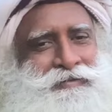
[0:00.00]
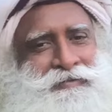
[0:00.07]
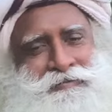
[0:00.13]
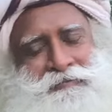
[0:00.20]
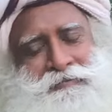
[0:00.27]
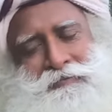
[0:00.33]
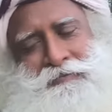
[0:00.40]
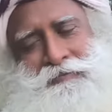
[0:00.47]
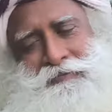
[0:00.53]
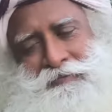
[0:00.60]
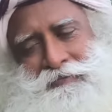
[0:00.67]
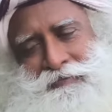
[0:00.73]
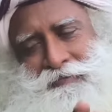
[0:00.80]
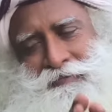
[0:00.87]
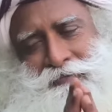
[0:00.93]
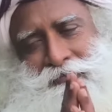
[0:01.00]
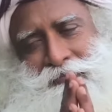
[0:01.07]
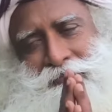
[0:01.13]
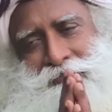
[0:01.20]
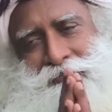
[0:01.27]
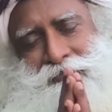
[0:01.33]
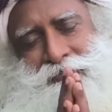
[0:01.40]

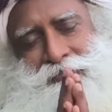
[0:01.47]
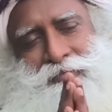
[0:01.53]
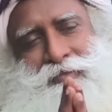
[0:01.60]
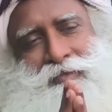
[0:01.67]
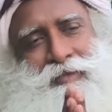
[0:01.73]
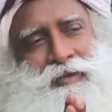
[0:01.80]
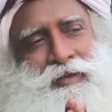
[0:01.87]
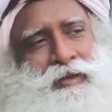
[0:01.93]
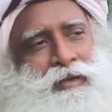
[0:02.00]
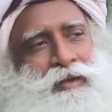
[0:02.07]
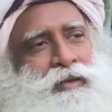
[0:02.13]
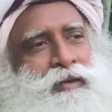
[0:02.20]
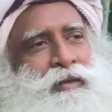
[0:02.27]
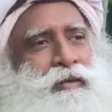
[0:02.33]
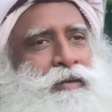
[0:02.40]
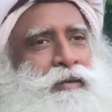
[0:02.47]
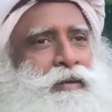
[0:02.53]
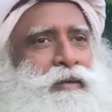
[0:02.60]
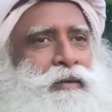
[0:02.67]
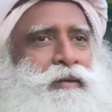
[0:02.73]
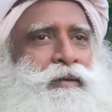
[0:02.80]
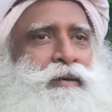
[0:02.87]

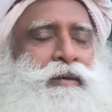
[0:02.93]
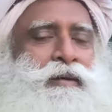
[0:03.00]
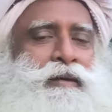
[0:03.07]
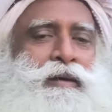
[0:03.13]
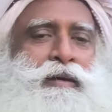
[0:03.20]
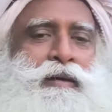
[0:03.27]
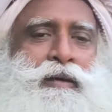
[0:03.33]
Nobody speaks.